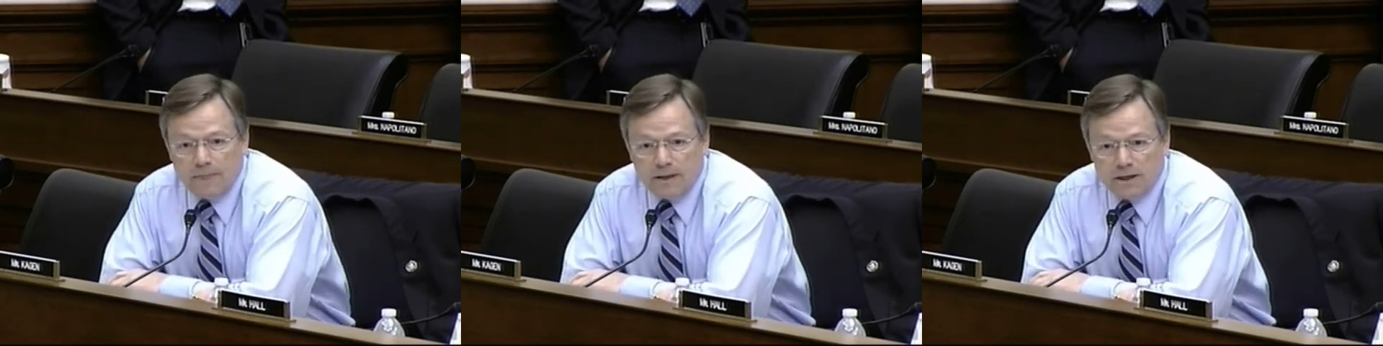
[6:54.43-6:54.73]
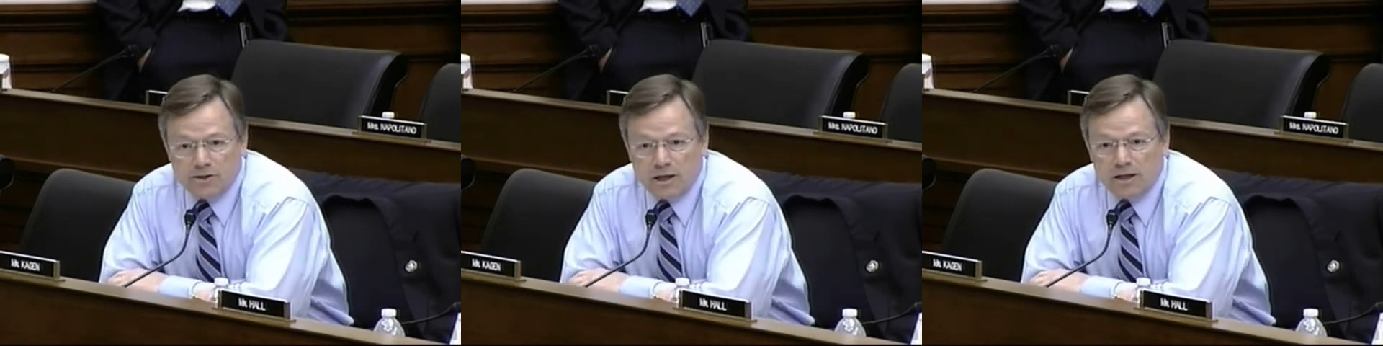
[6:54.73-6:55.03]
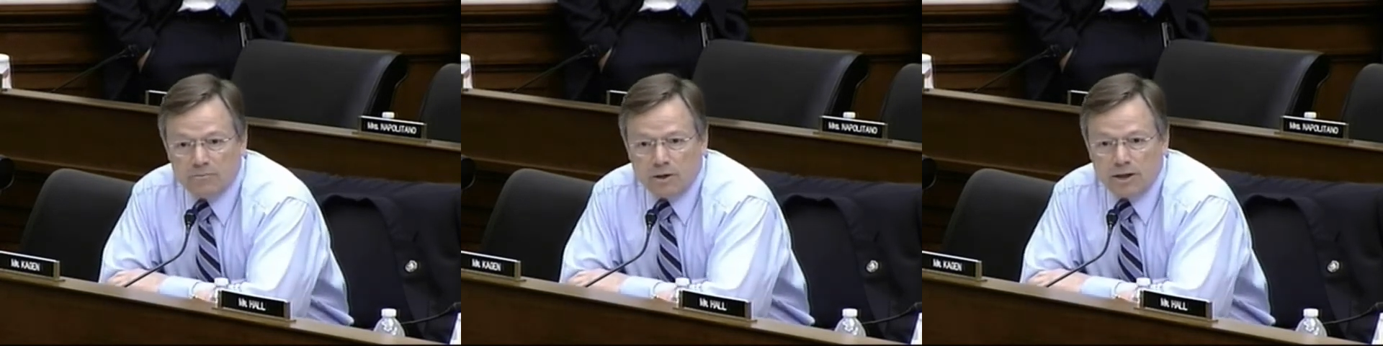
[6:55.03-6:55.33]
that has
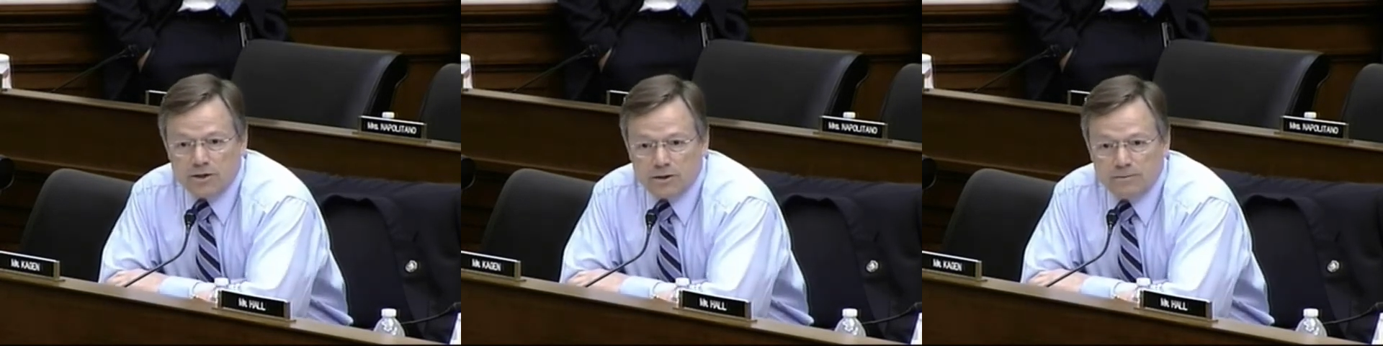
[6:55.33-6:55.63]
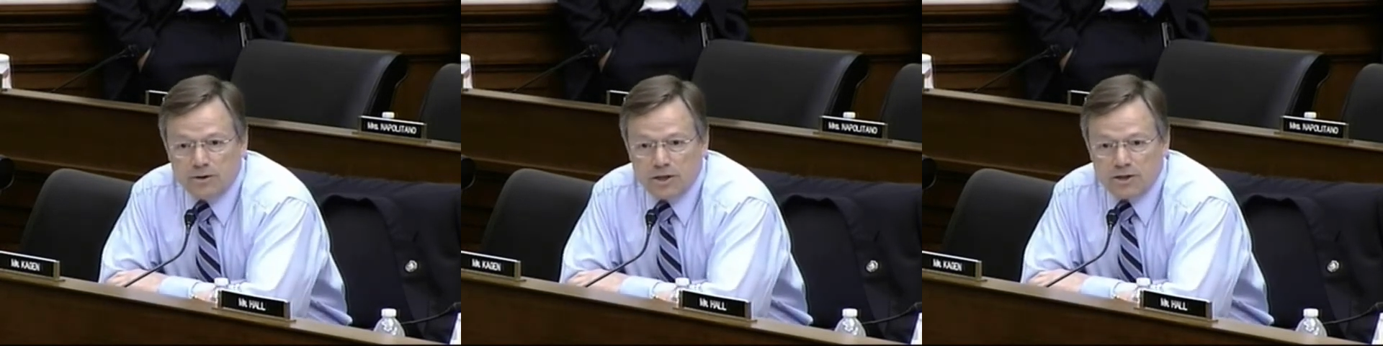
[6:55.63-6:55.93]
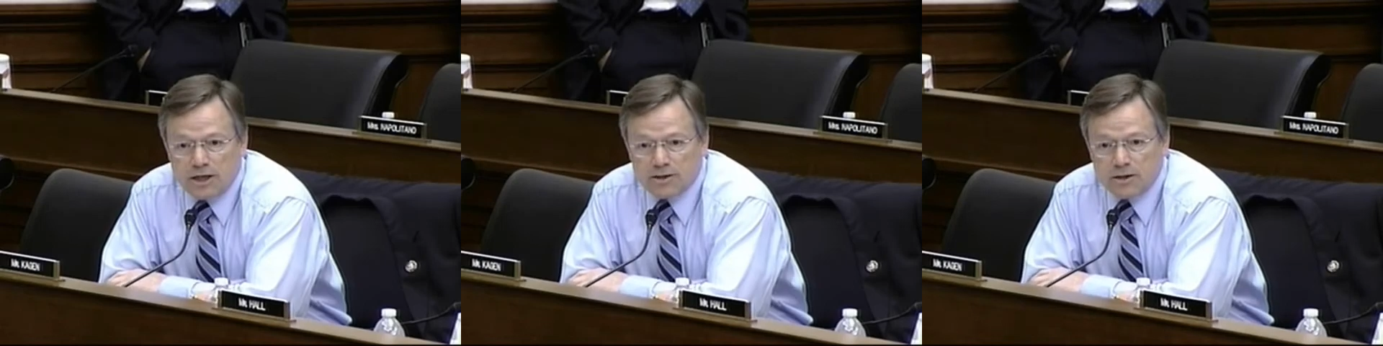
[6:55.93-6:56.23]
taken place in
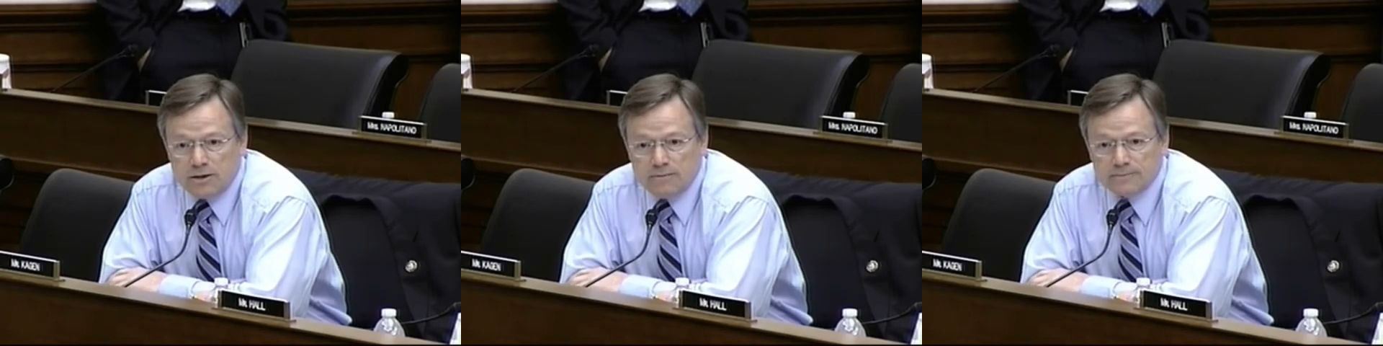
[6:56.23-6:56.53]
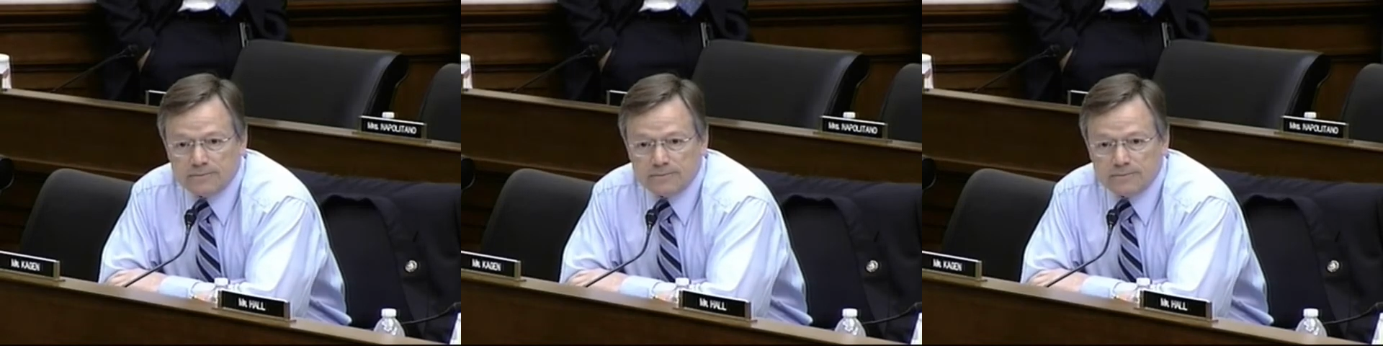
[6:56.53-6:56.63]
this accident?